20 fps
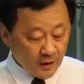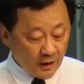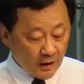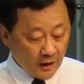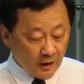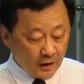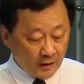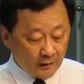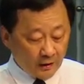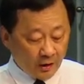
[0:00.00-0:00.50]

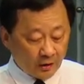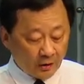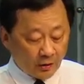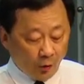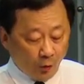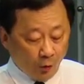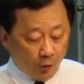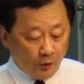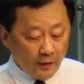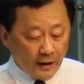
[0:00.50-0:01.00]
on
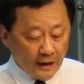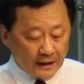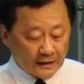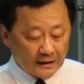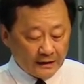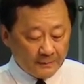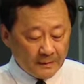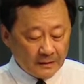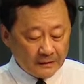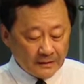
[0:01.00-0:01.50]
all
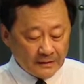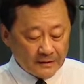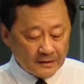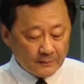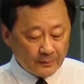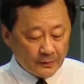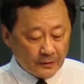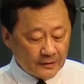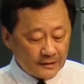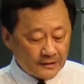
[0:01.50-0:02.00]
academic
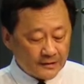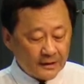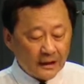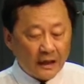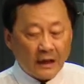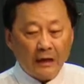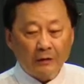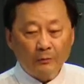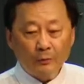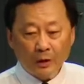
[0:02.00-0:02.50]
disciplines,
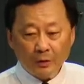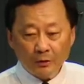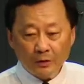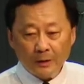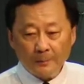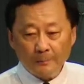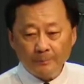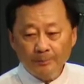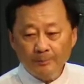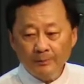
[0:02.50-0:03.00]
are
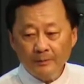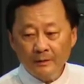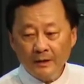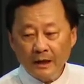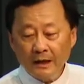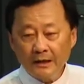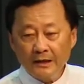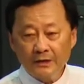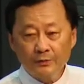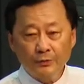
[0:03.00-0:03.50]
welcome.
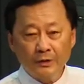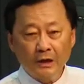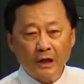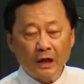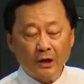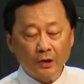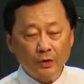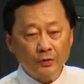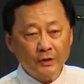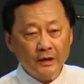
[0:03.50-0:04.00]
That is, we
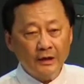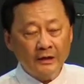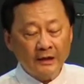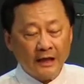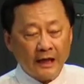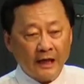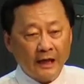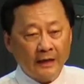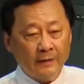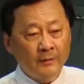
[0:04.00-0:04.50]
are looking
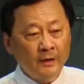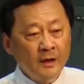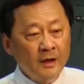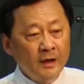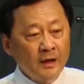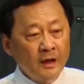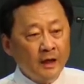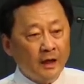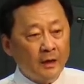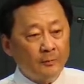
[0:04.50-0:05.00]
at
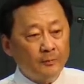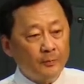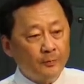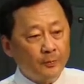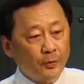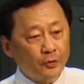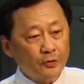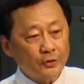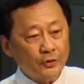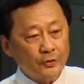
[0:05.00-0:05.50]

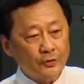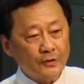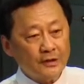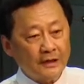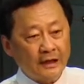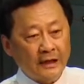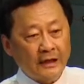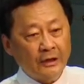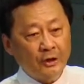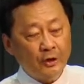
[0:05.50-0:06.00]
proposals
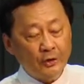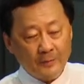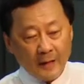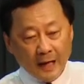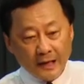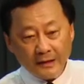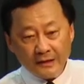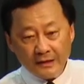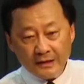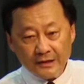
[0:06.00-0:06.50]
in
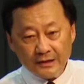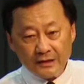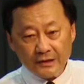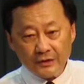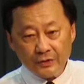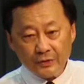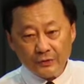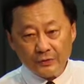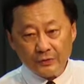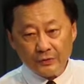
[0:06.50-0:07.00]
humanities and
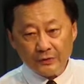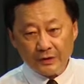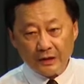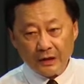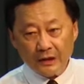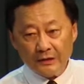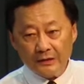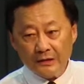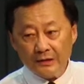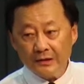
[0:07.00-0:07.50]
social
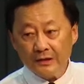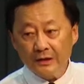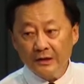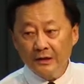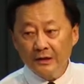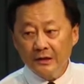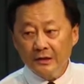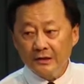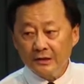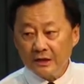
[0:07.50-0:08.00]
sciences,
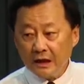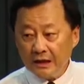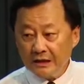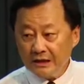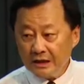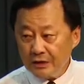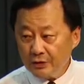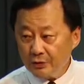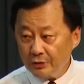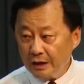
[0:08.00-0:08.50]

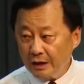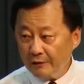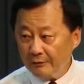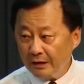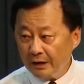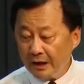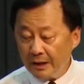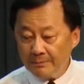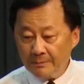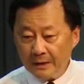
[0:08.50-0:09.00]
science,
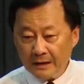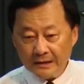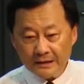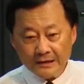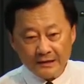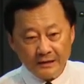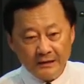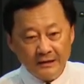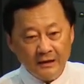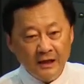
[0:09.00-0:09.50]
engineering, and
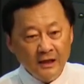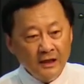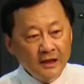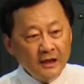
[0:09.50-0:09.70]
medicine,